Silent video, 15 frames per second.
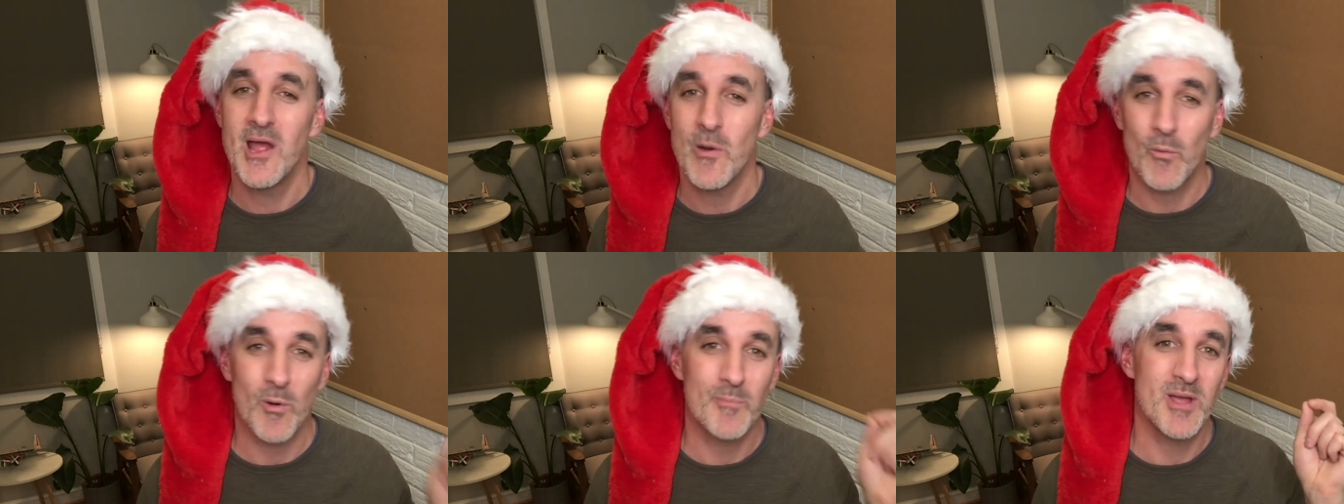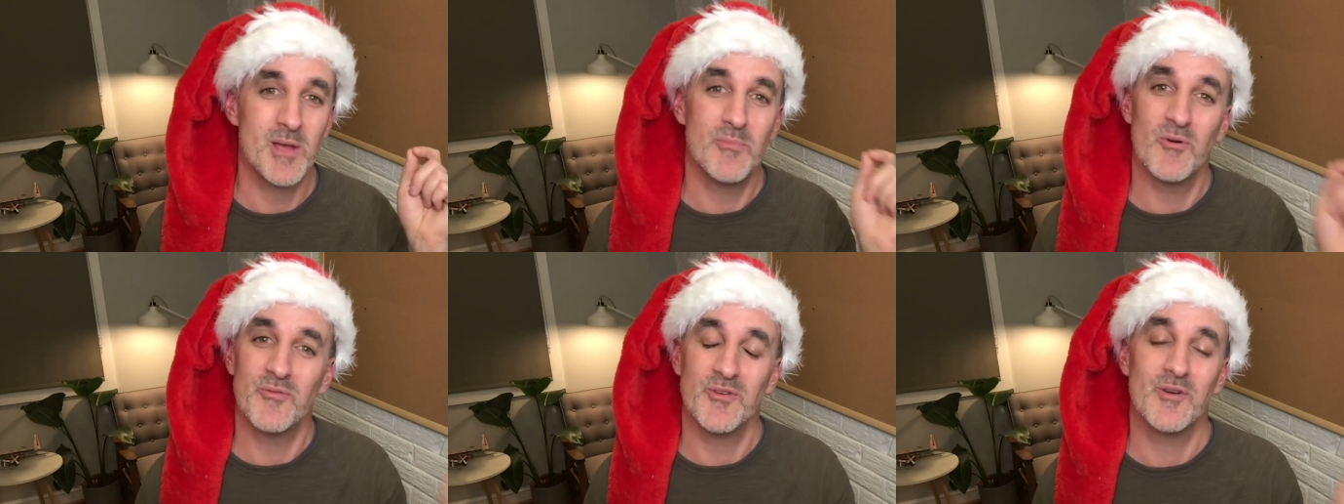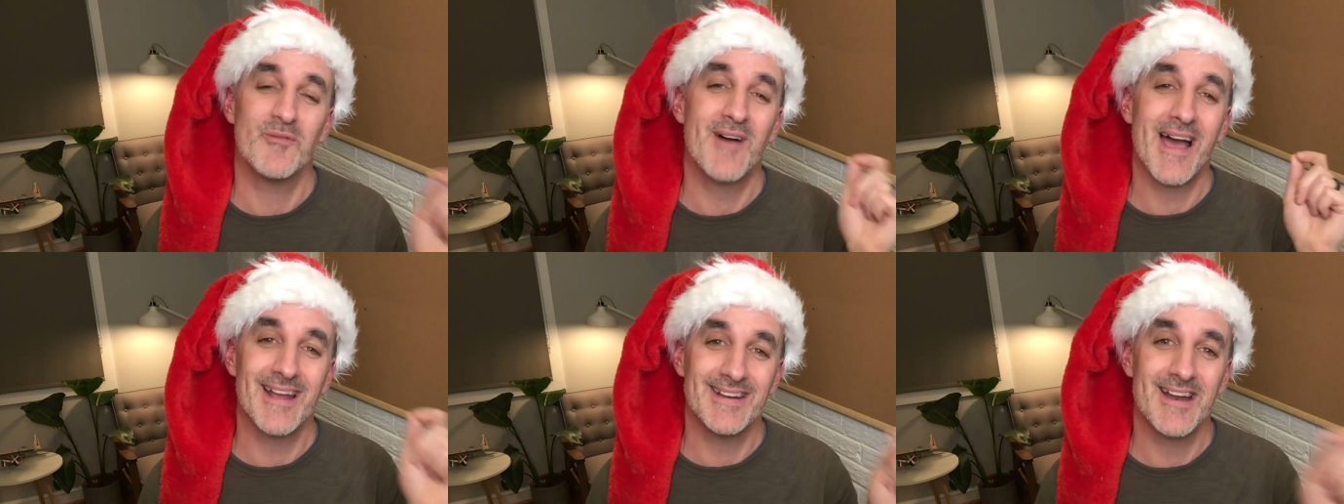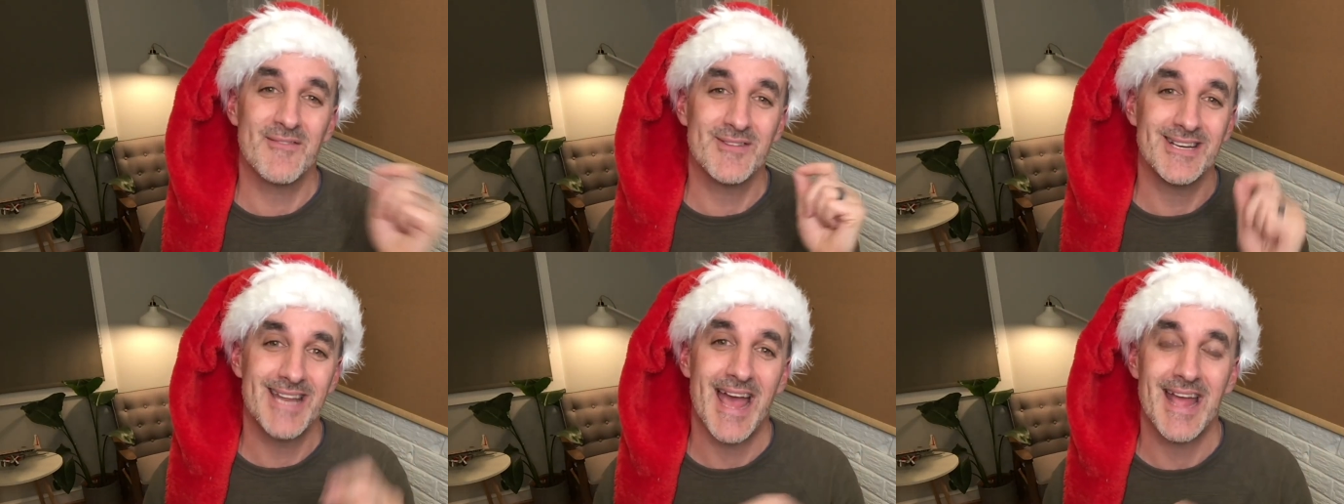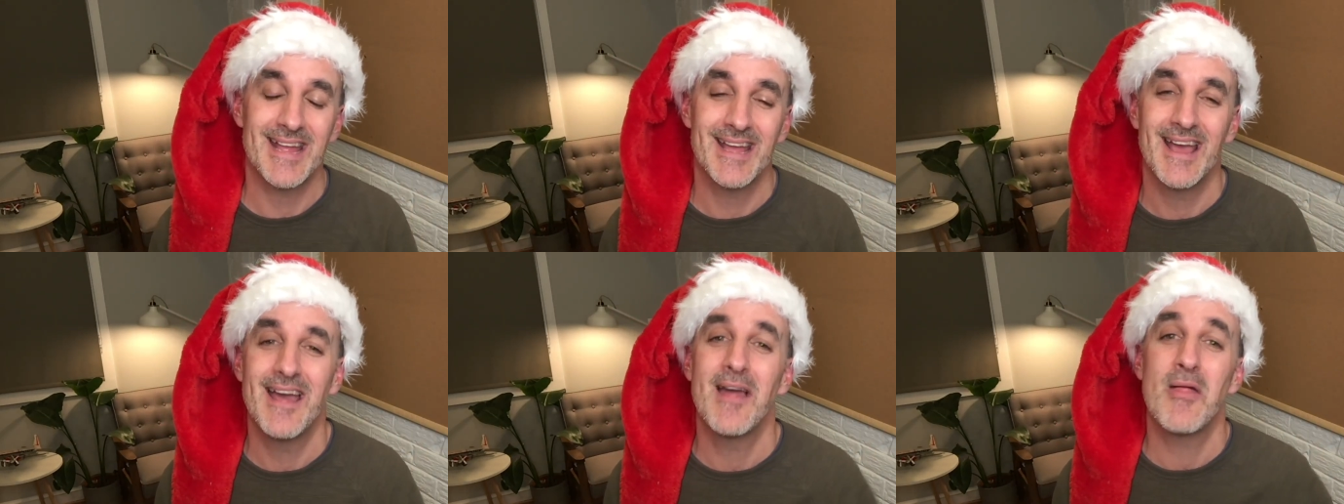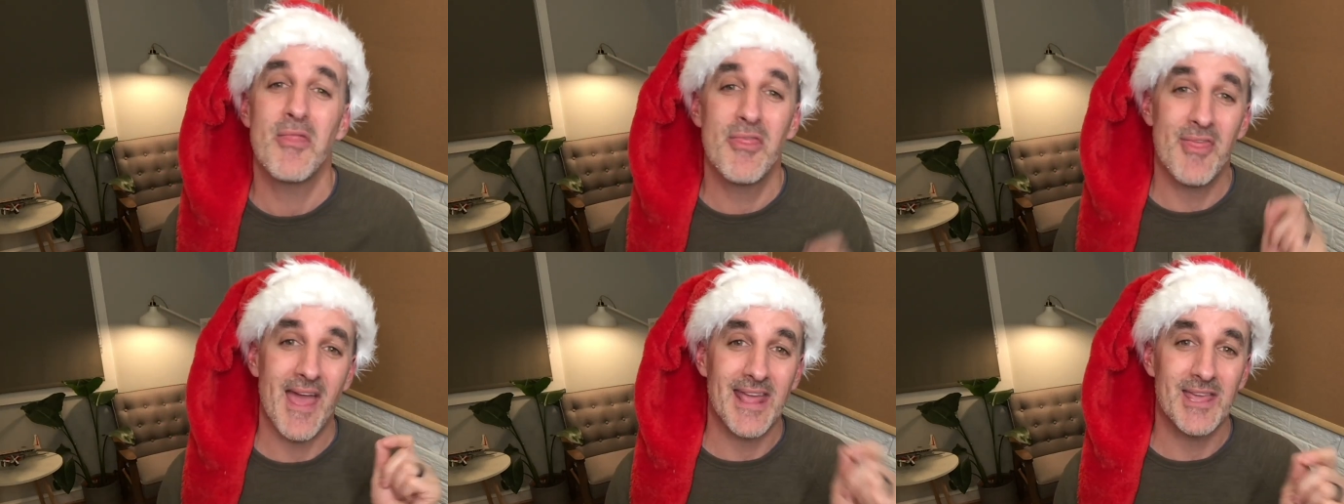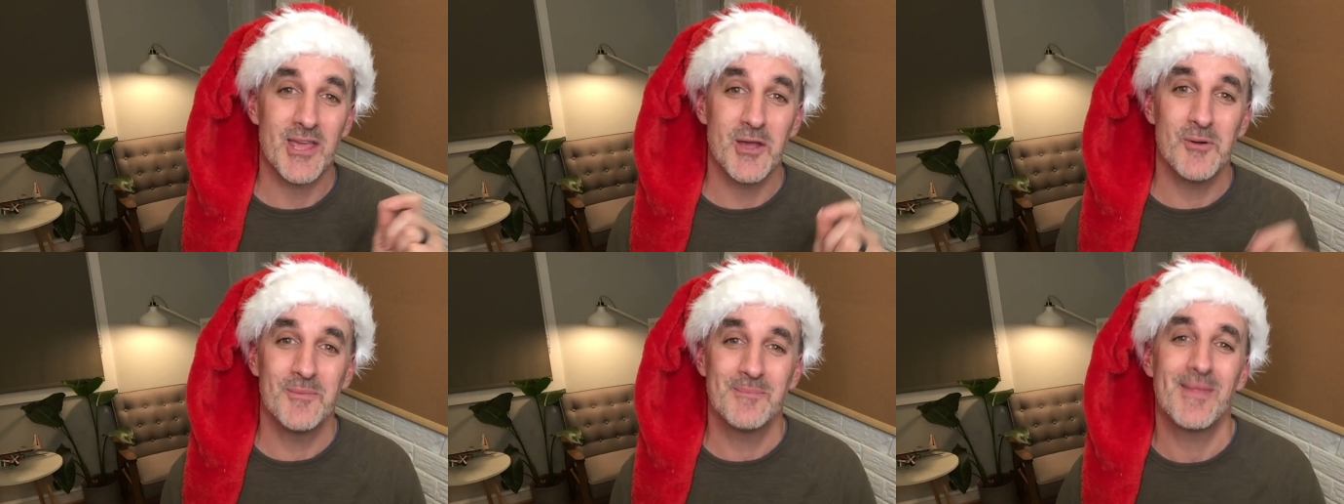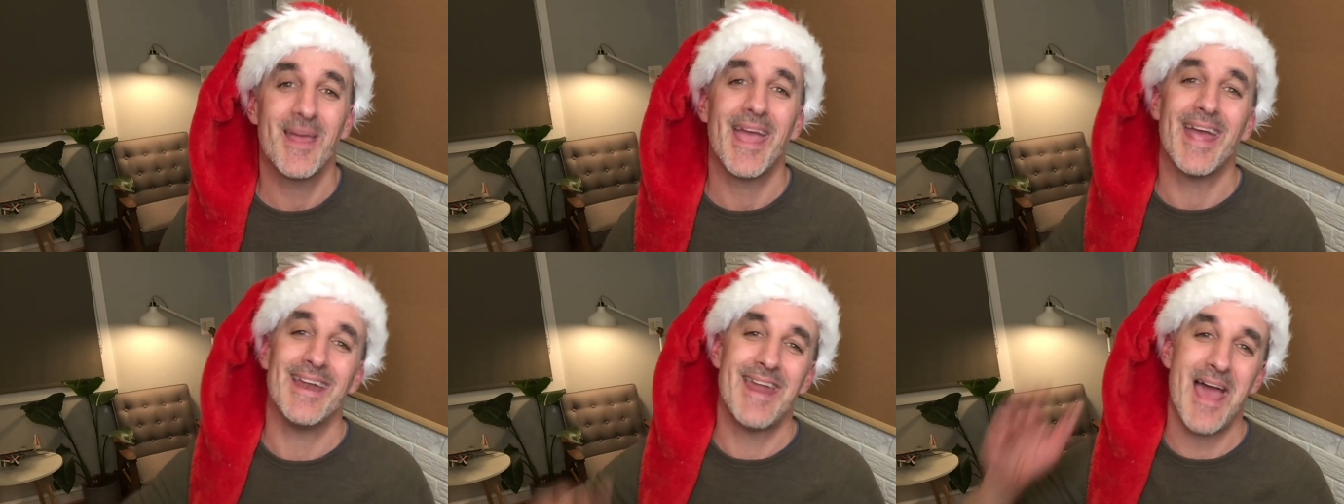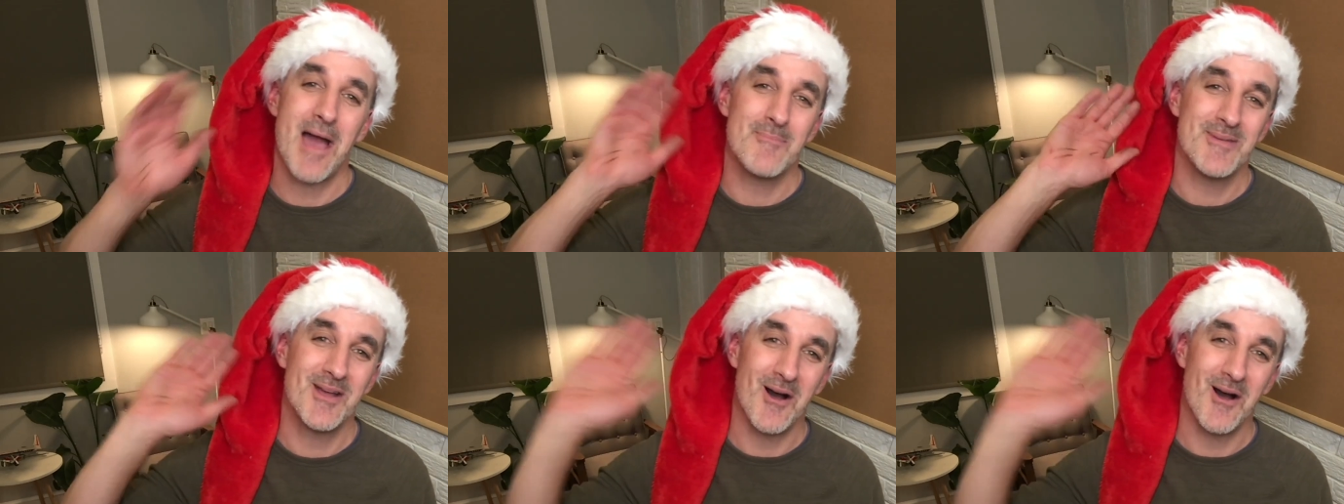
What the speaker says: where people feel valued every day. Thank you and happy